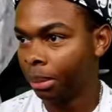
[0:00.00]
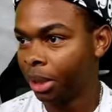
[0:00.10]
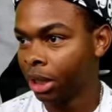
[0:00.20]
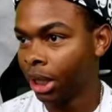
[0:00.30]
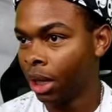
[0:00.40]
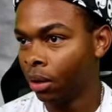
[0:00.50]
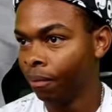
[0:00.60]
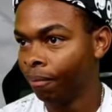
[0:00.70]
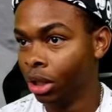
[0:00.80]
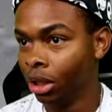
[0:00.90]
Creepy clown,
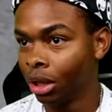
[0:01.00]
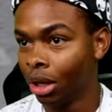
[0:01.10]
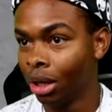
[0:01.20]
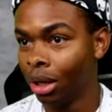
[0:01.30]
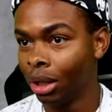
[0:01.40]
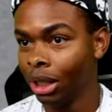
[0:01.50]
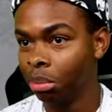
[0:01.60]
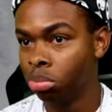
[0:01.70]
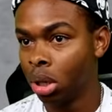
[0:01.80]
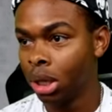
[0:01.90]
you look
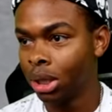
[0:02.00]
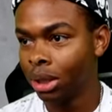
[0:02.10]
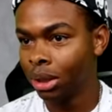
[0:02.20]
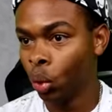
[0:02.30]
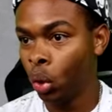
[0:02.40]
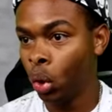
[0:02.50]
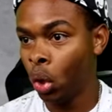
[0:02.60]
ugly, bruh. Woo!